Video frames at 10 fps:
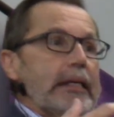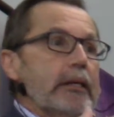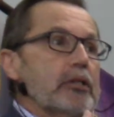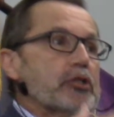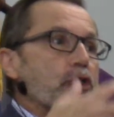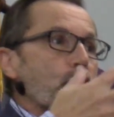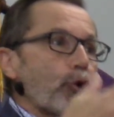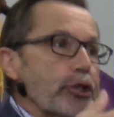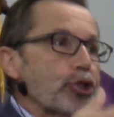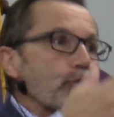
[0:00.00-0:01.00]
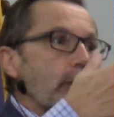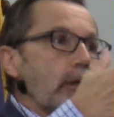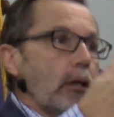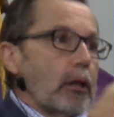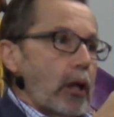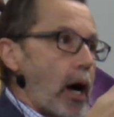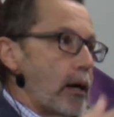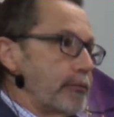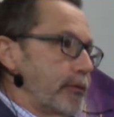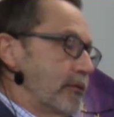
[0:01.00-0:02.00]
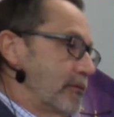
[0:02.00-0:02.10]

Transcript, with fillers: is Christian love?